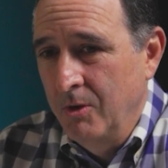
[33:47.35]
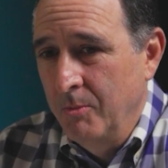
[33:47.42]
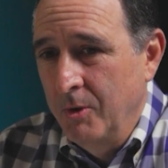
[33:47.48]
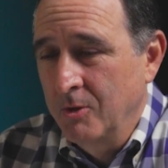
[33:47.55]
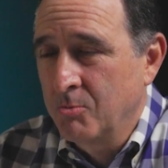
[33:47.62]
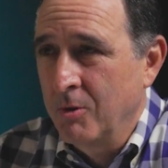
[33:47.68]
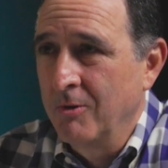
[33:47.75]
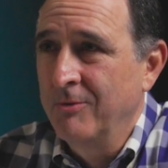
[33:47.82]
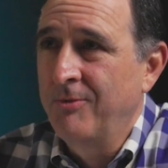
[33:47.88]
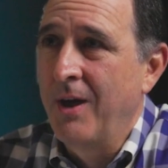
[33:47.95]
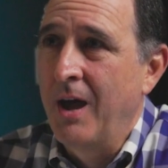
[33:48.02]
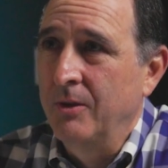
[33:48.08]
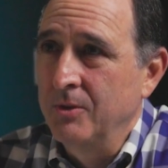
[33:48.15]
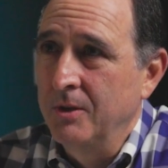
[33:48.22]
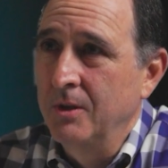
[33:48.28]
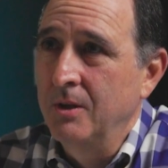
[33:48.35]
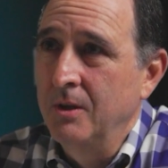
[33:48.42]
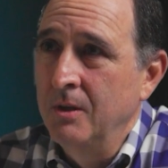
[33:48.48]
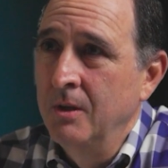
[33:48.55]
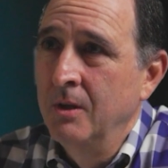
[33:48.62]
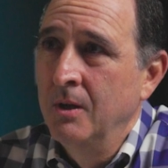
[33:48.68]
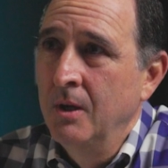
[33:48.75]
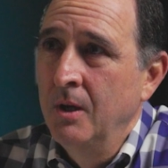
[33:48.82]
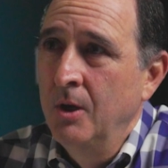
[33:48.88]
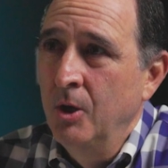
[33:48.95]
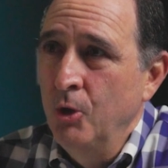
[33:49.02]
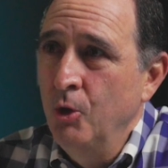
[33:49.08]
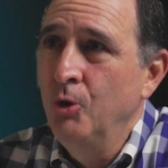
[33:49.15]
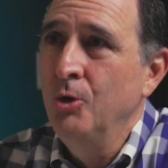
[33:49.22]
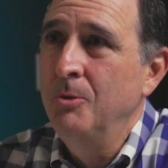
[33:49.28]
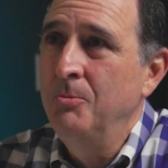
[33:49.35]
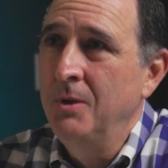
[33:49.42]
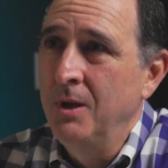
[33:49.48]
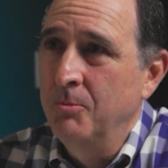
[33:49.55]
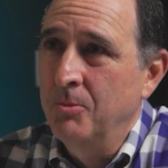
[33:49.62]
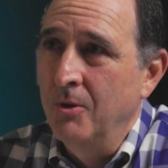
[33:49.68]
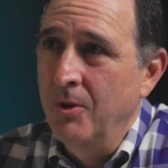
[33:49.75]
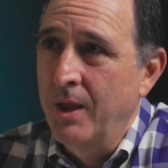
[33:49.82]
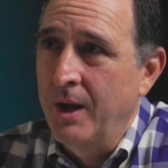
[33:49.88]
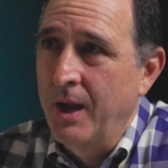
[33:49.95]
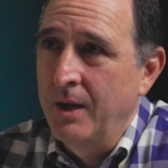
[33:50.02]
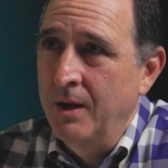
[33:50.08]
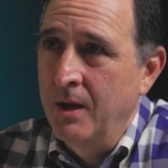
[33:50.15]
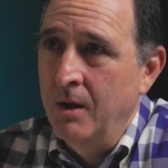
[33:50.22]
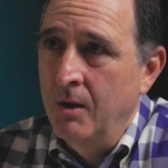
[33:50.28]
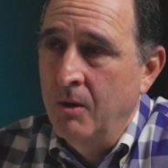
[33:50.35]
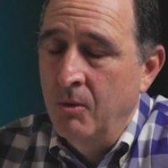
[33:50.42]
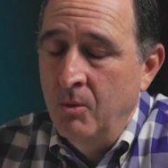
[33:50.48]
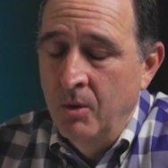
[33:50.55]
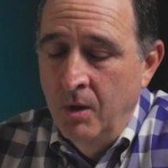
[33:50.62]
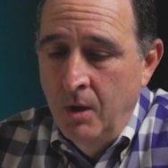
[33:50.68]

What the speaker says: most profoundly good people that I know.